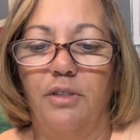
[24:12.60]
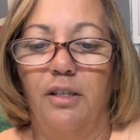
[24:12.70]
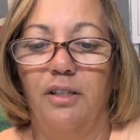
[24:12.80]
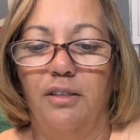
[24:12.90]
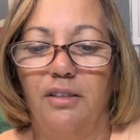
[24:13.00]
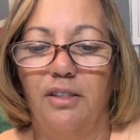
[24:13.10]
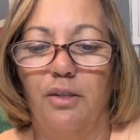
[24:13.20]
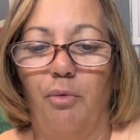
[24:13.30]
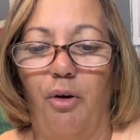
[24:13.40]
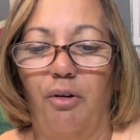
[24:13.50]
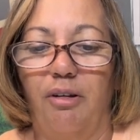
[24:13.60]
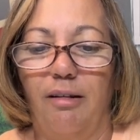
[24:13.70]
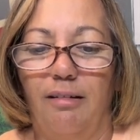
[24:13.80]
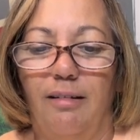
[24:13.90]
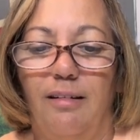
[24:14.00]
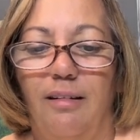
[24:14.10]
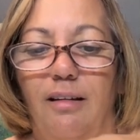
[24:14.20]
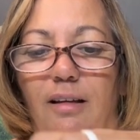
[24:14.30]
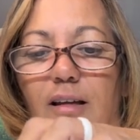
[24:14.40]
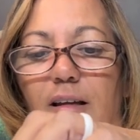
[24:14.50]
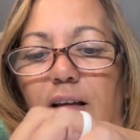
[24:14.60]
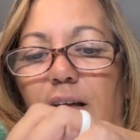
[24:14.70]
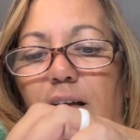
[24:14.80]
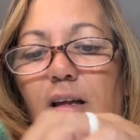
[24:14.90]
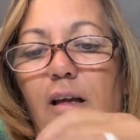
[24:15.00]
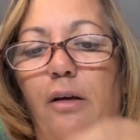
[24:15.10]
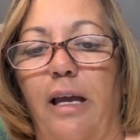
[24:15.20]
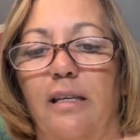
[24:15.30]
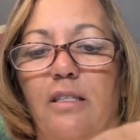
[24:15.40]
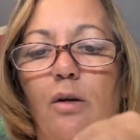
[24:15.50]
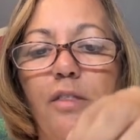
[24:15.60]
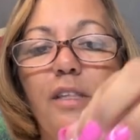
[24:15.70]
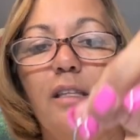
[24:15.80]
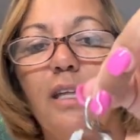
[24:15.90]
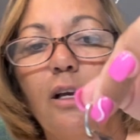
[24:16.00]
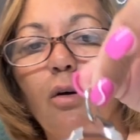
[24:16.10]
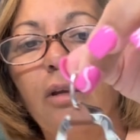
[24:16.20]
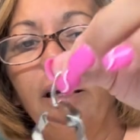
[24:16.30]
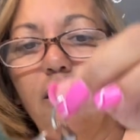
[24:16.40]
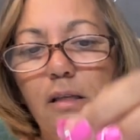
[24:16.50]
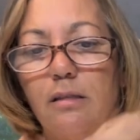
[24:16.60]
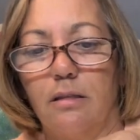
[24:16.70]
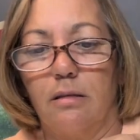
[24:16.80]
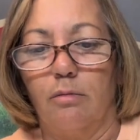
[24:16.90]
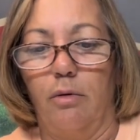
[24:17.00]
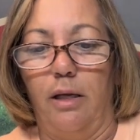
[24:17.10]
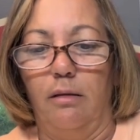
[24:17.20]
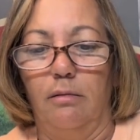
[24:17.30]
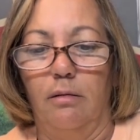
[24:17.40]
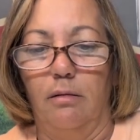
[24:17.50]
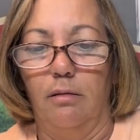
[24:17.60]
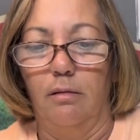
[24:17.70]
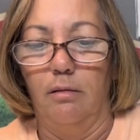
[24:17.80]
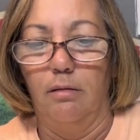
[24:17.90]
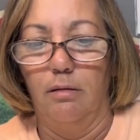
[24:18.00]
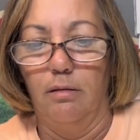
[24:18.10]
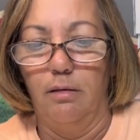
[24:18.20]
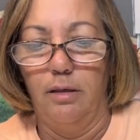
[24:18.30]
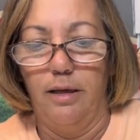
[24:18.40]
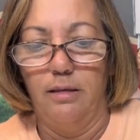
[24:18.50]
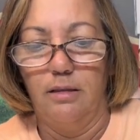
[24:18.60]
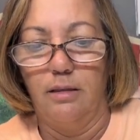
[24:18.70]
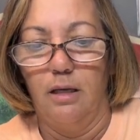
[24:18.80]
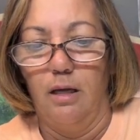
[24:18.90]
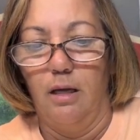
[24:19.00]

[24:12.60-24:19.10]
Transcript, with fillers: to, to work. Okay, so I think they go like this. Wait, yes.